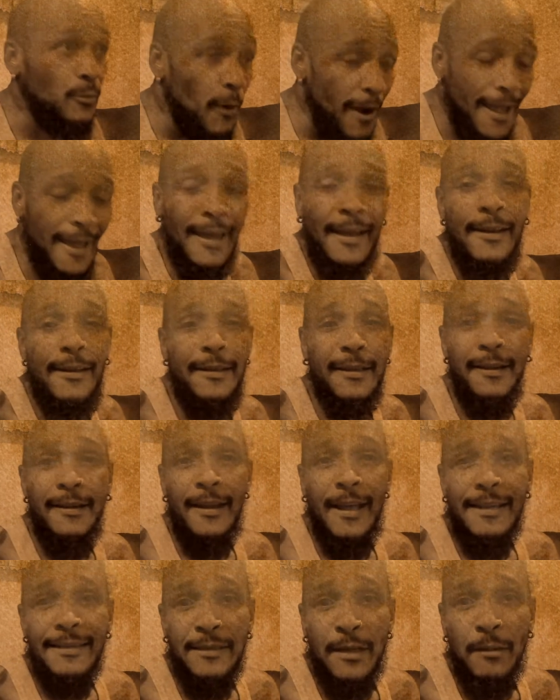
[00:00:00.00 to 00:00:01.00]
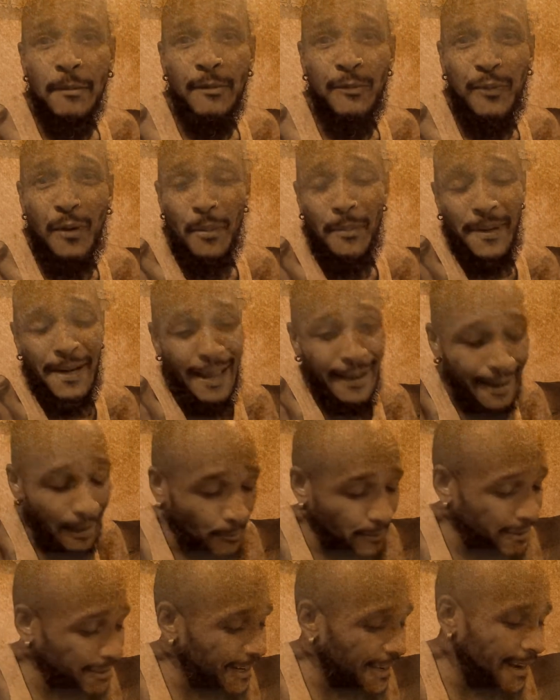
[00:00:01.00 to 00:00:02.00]
where Alien Ness comes from. And like I
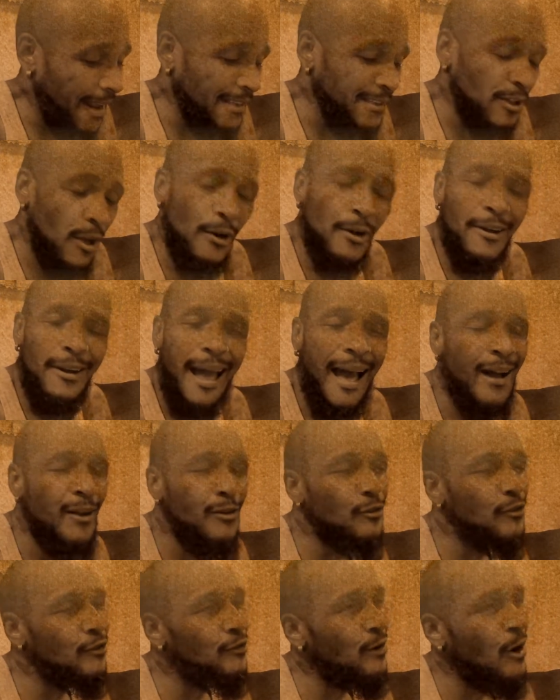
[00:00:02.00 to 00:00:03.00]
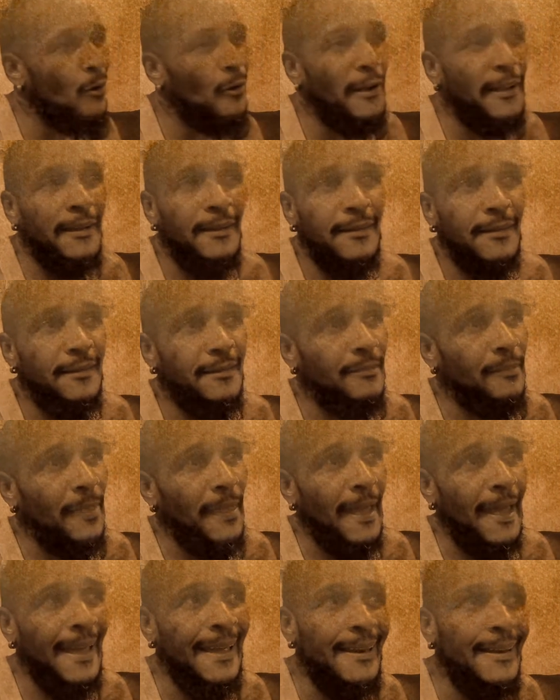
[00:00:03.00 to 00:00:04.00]
was saying, I started outgrowing
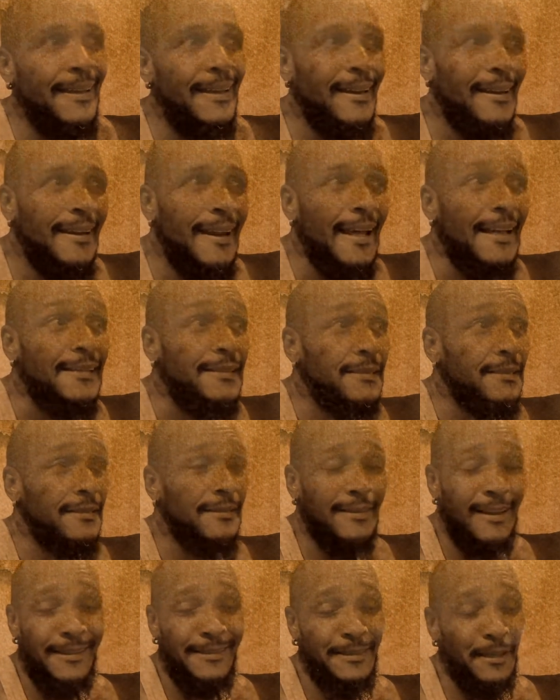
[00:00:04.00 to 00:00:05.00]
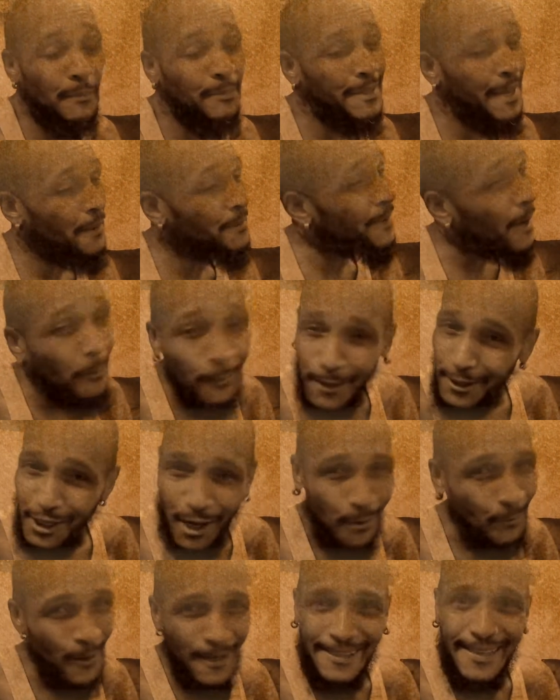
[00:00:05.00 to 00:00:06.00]
Alien Ness. Like sometimes I wish I
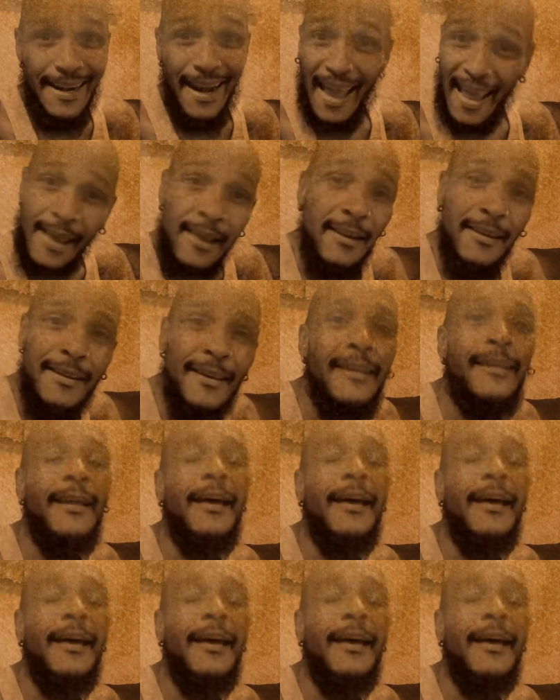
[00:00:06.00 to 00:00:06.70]
was an Alien